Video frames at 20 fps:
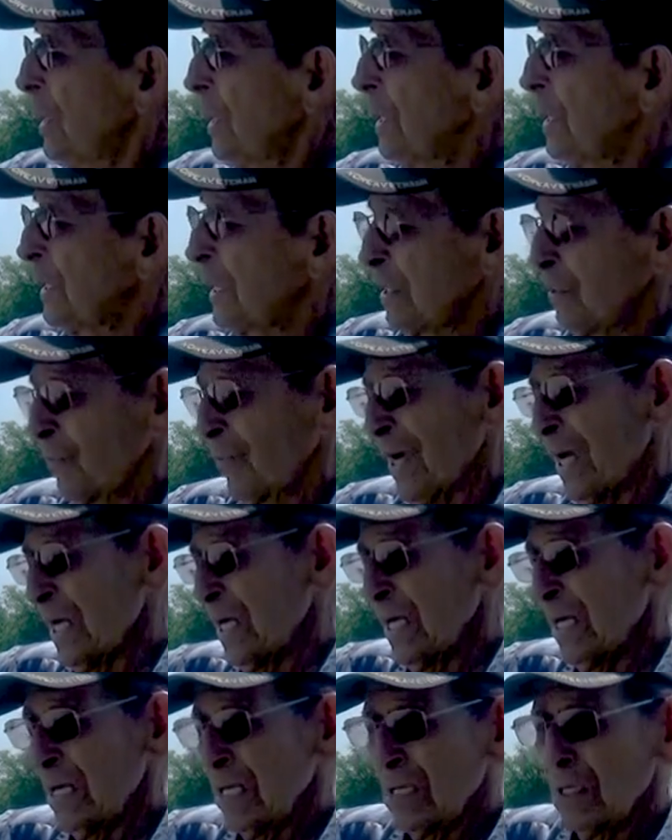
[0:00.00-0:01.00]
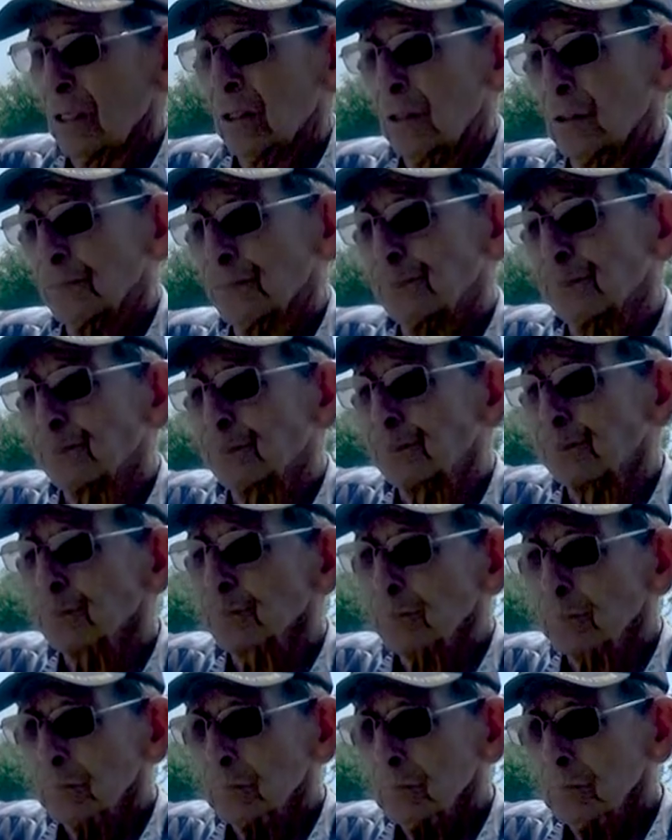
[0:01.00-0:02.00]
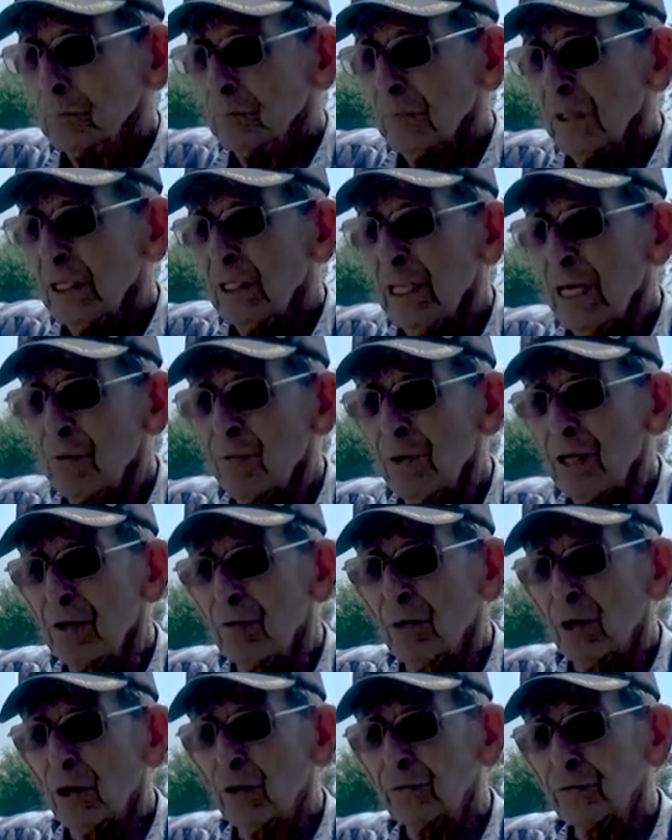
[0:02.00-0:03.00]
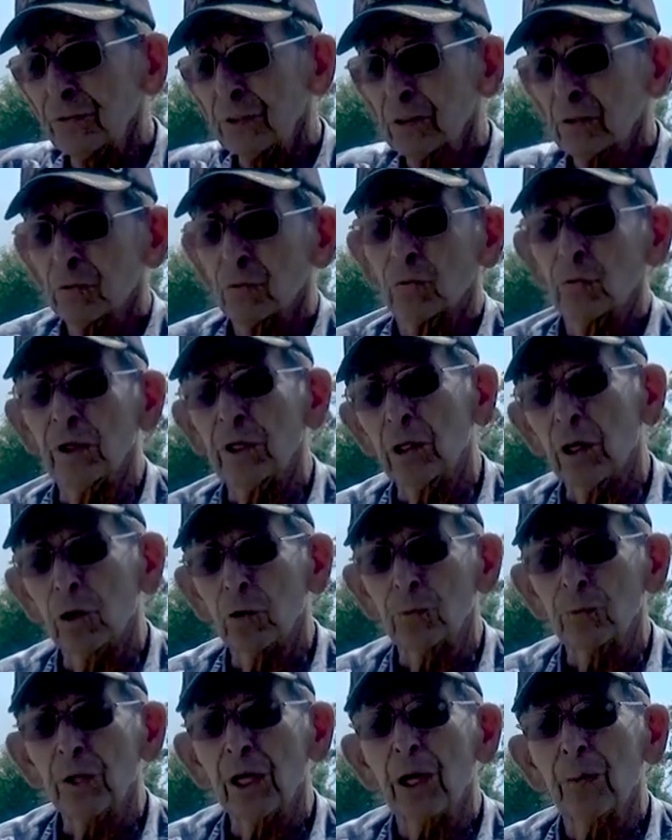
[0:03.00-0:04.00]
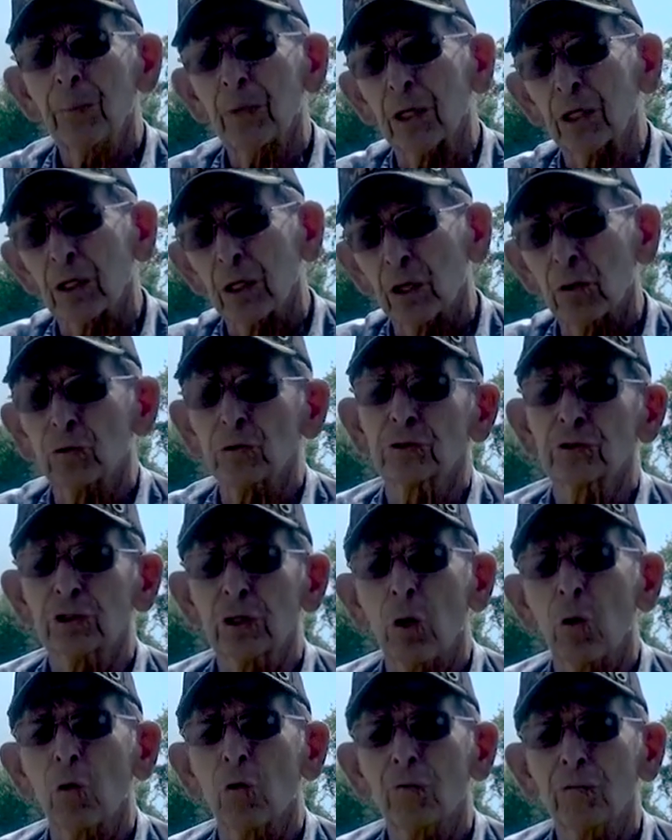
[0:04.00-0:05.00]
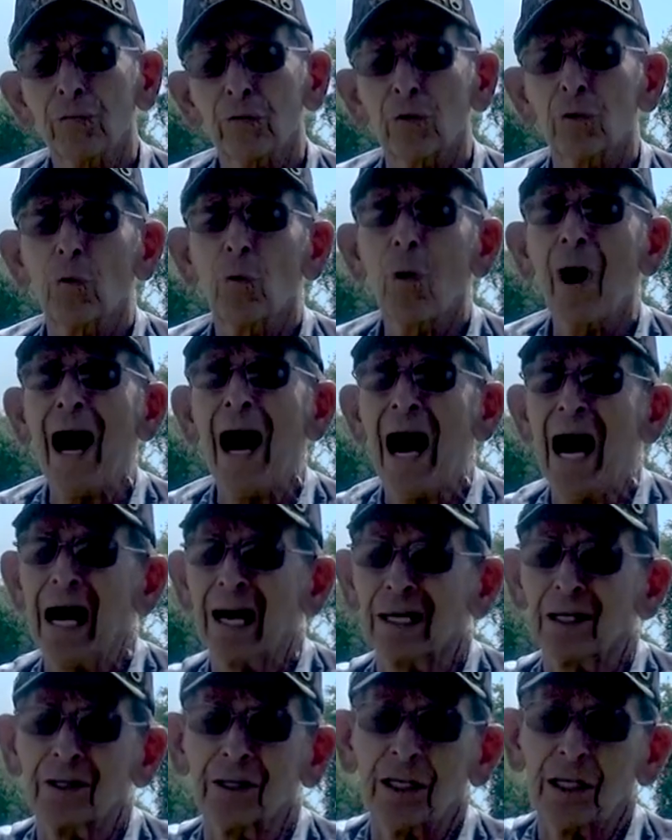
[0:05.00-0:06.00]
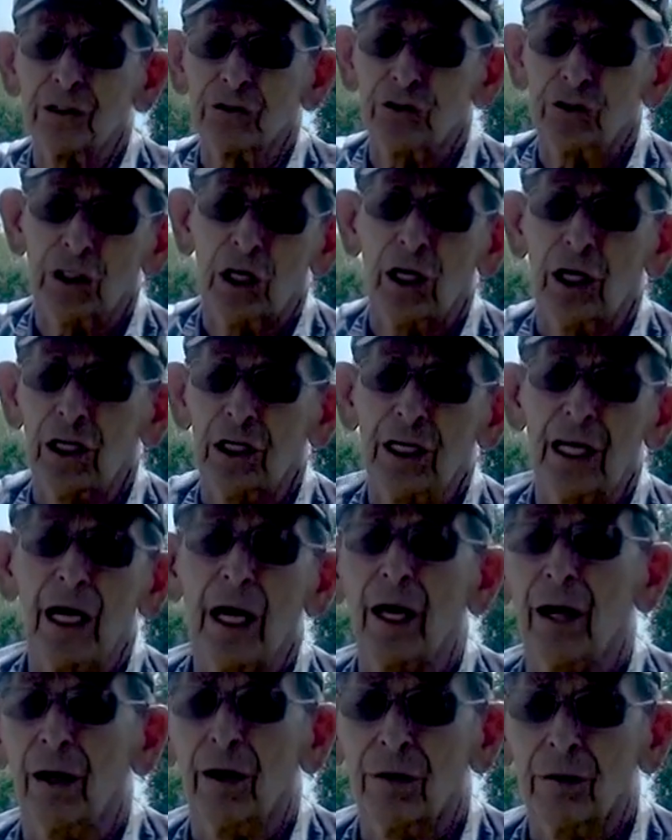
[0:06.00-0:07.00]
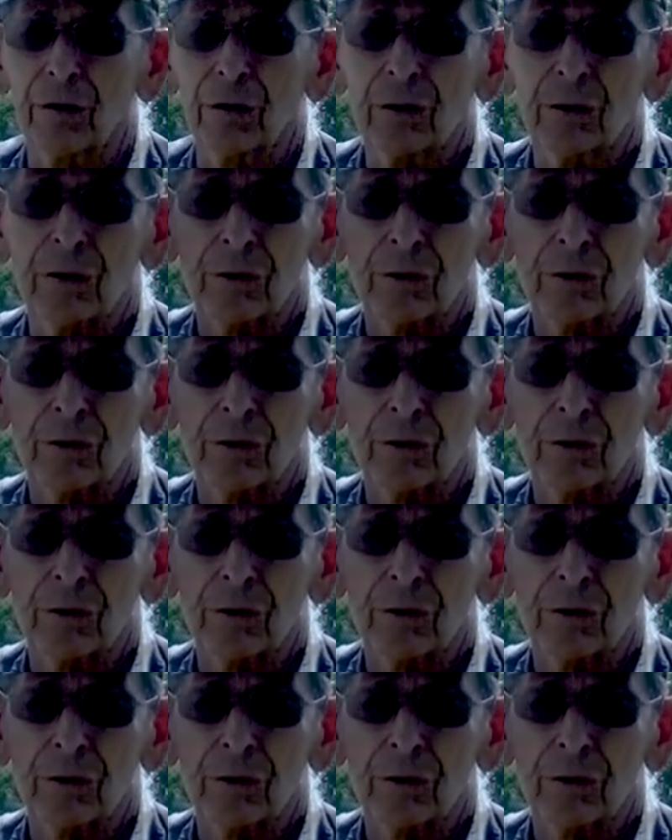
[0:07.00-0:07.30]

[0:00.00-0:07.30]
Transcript: And anyway, they re-roofed it, and we opened up a little old store for a while and then shut it down.